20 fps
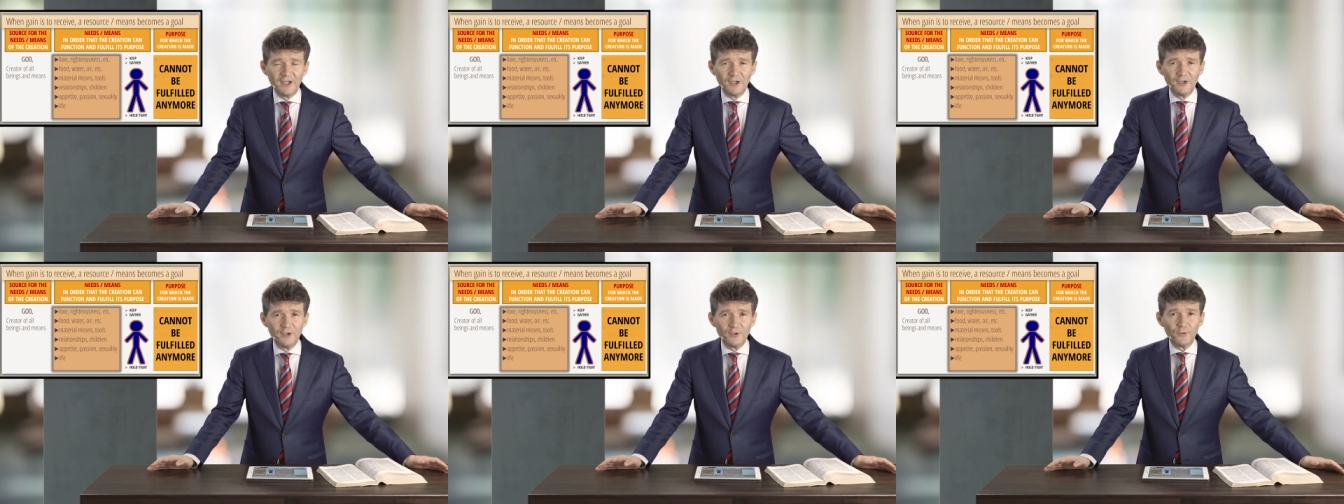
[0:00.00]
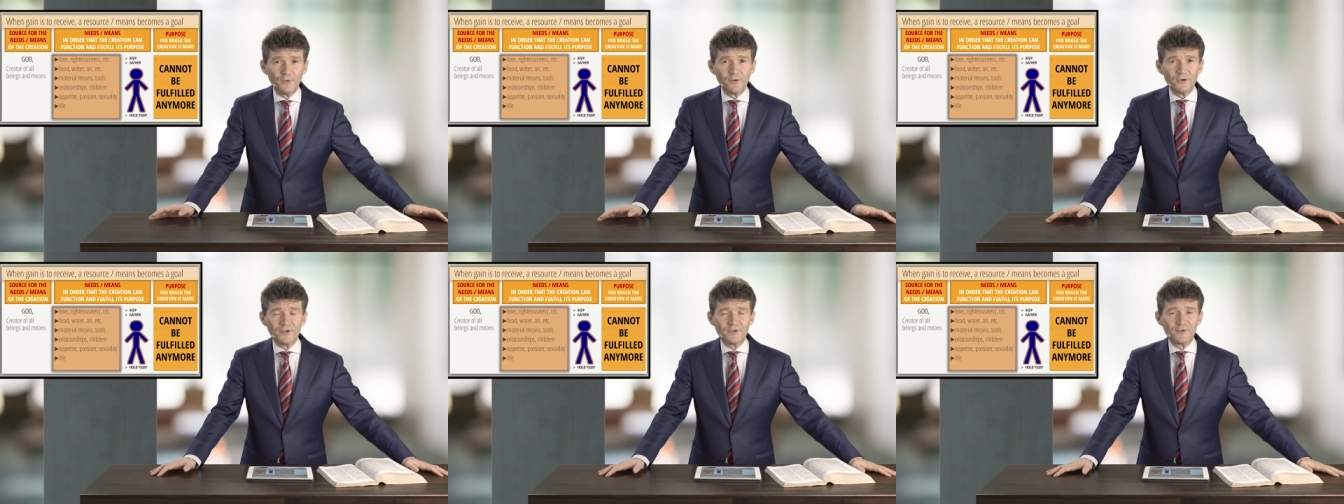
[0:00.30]

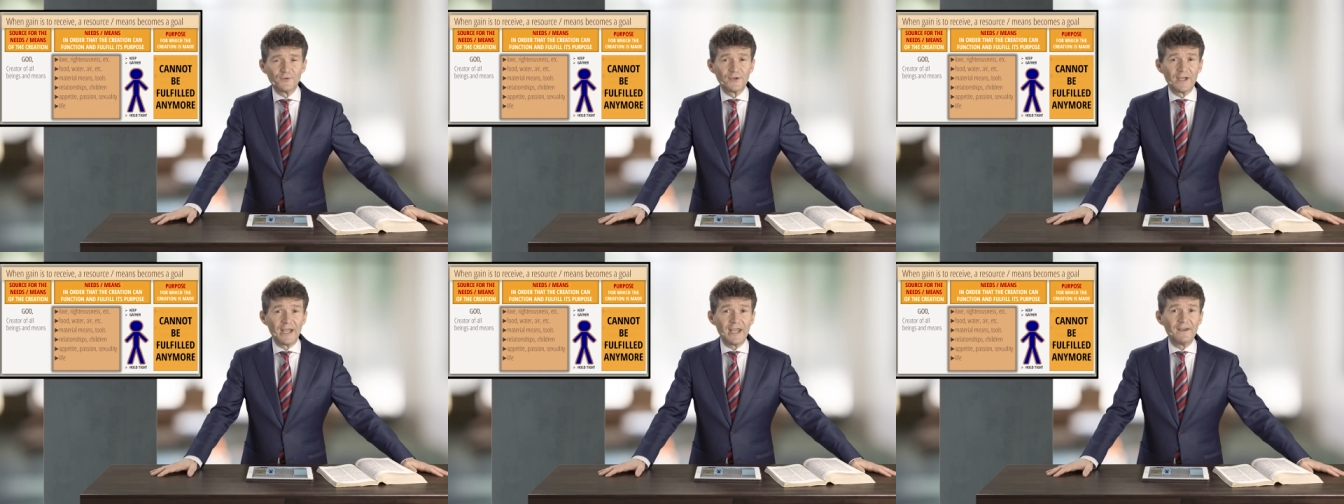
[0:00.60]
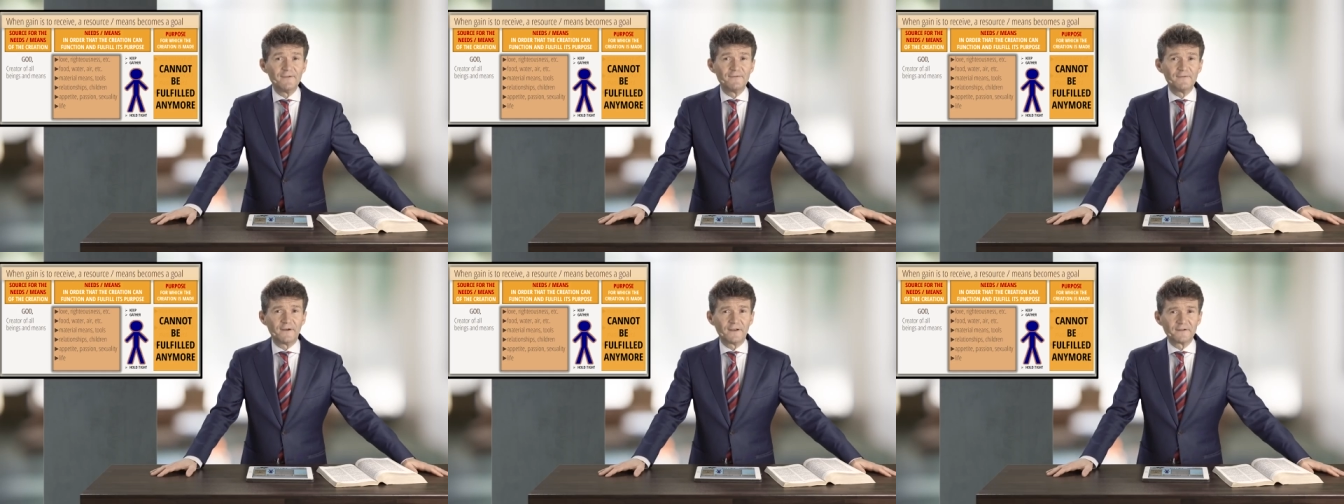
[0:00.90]
Lord who
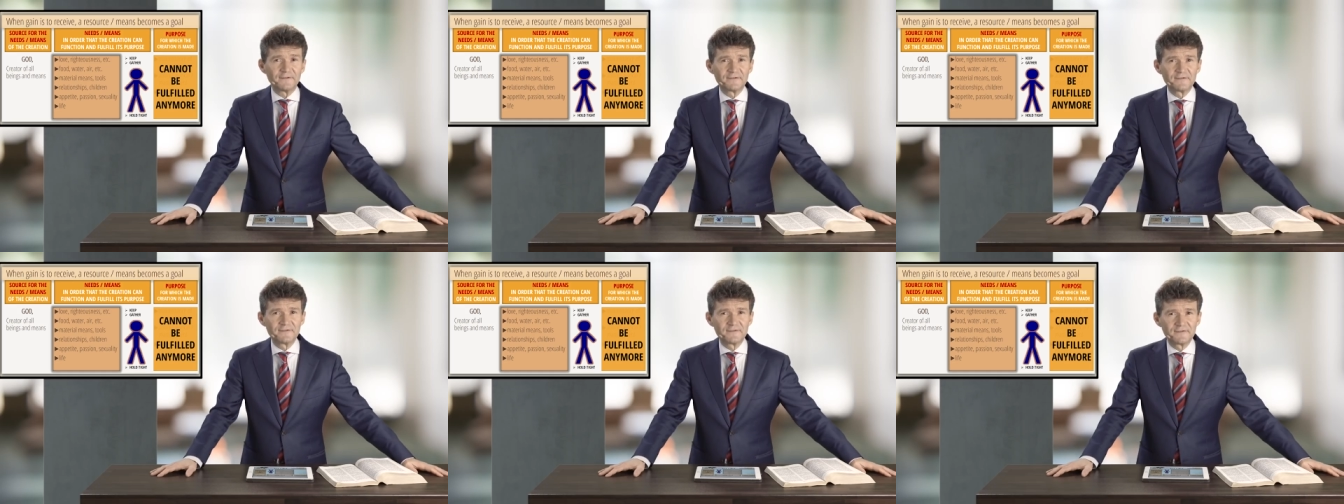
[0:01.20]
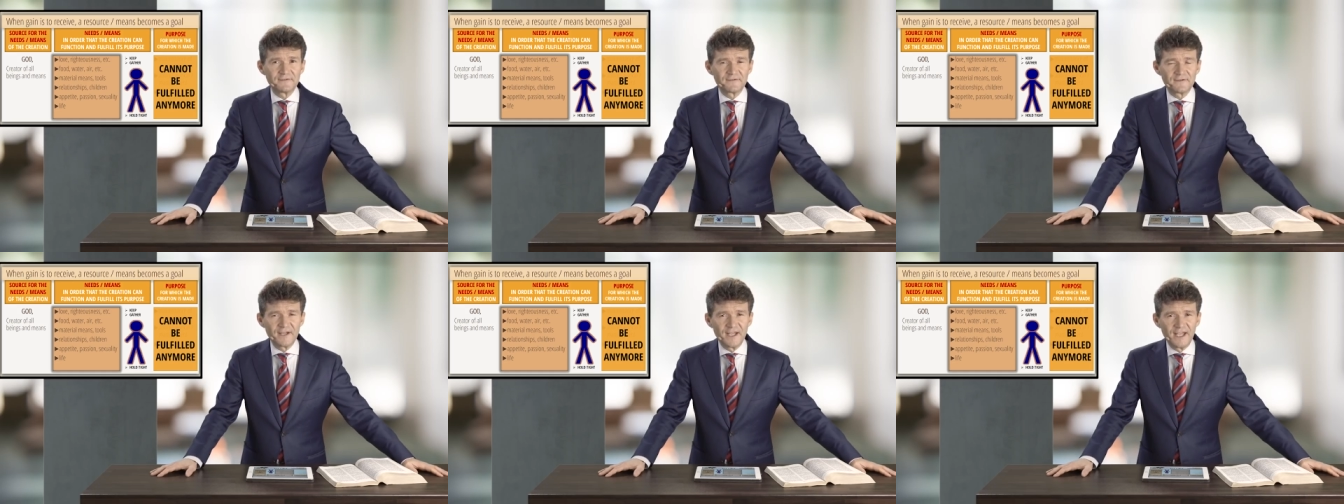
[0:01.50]
gave
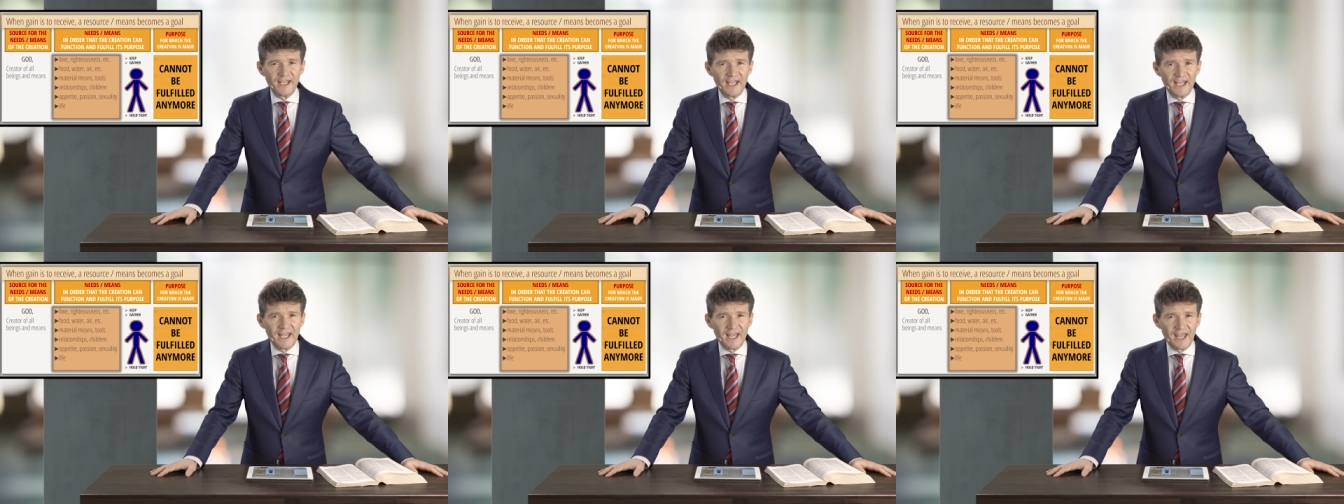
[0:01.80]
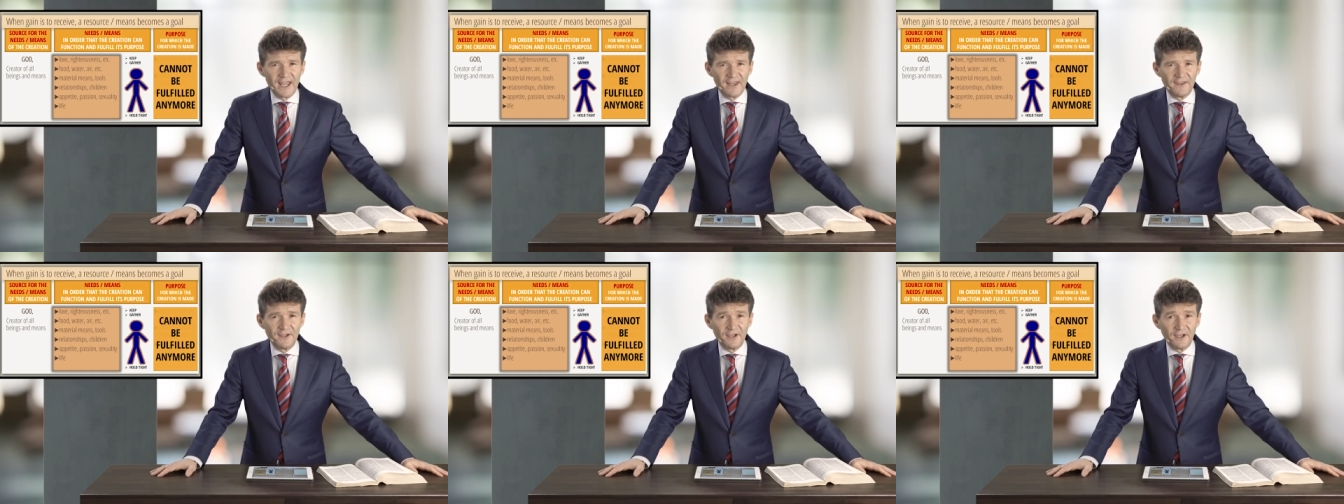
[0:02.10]
us
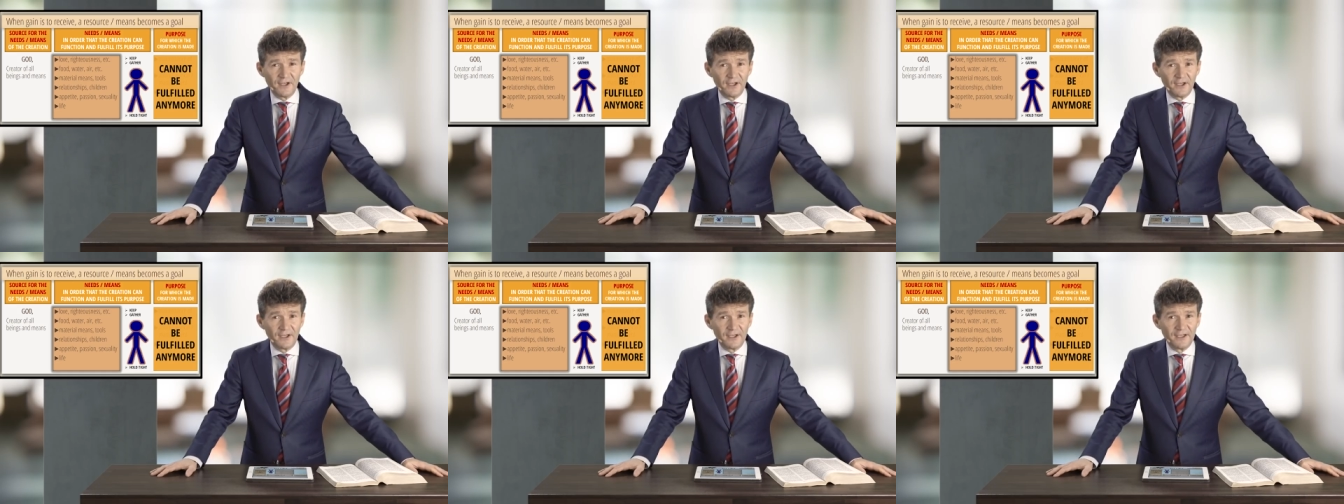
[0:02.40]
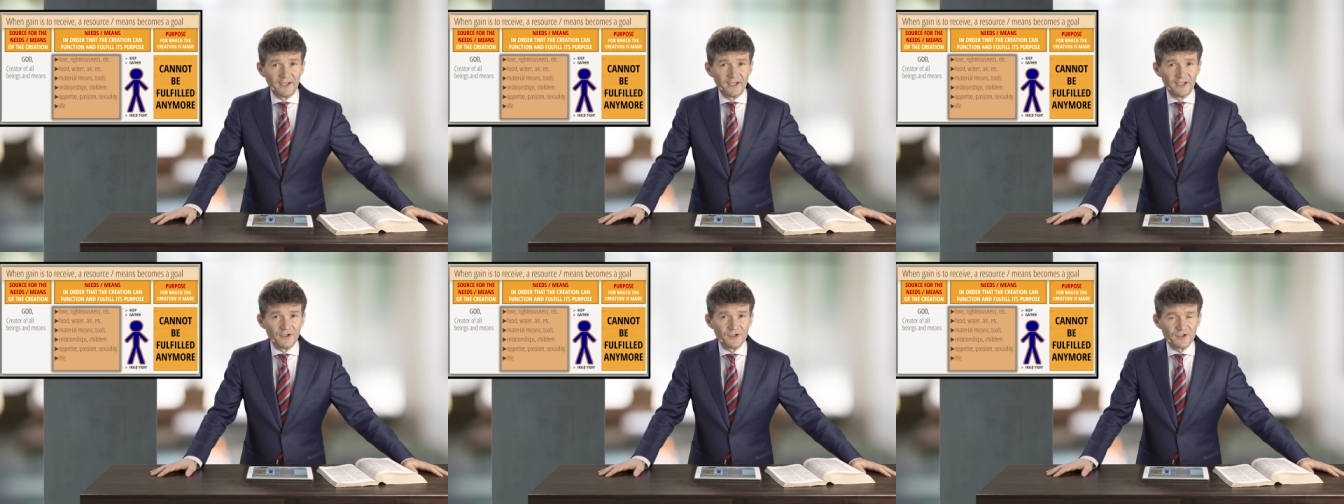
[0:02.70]
the
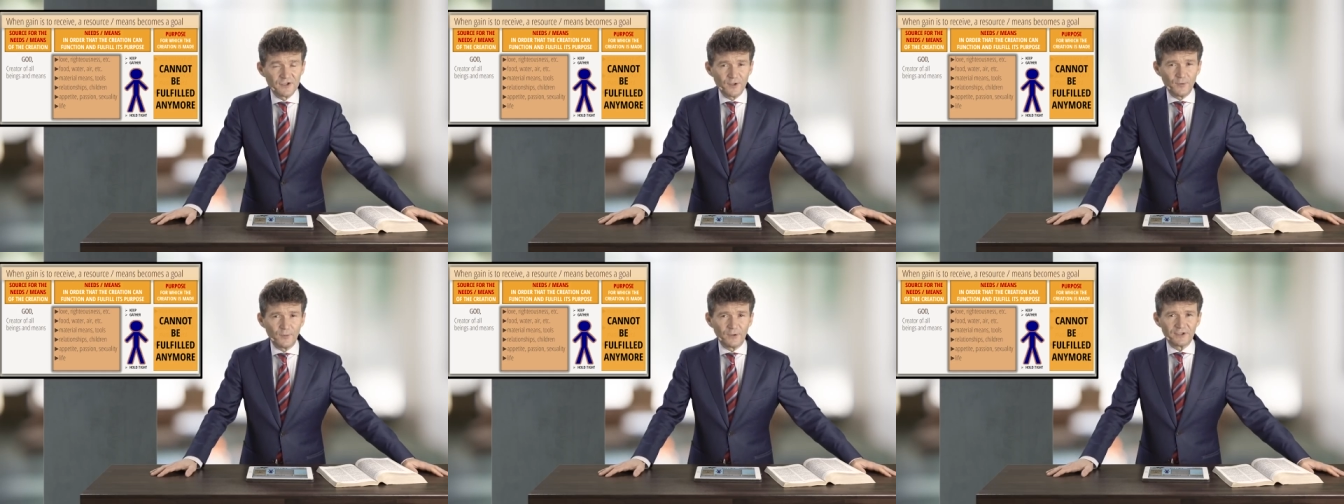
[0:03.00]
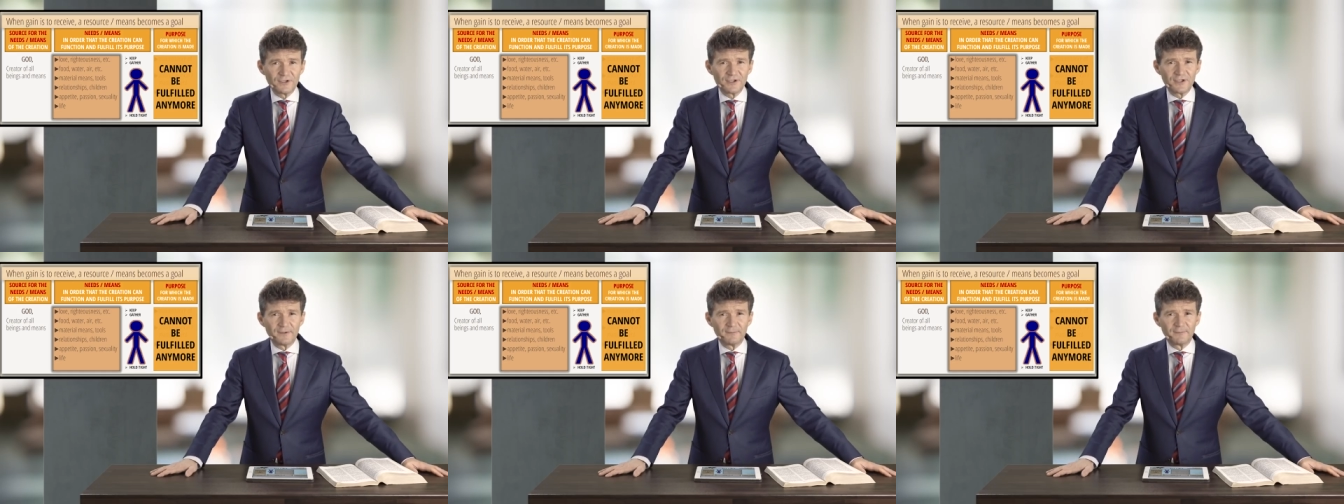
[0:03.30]

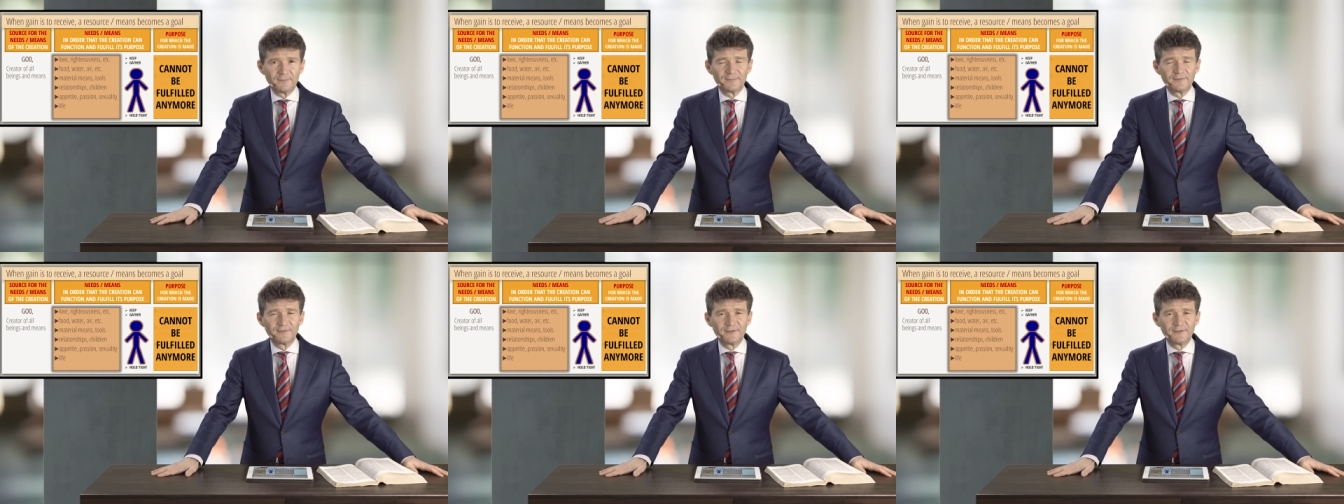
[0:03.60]
stewardship,